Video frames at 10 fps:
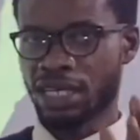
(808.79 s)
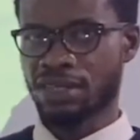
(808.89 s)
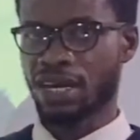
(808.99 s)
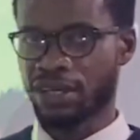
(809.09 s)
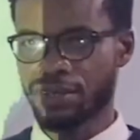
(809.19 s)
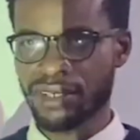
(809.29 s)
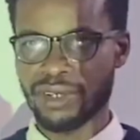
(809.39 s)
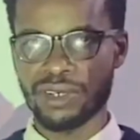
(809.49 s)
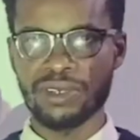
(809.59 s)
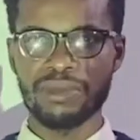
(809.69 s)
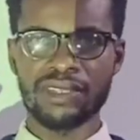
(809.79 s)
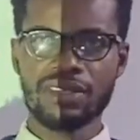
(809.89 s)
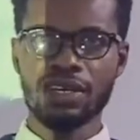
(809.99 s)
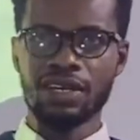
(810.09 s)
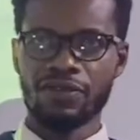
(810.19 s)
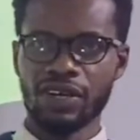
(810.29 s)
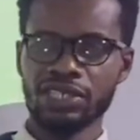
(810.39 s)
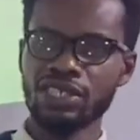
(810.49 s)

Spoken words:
Get accurate documents. If you are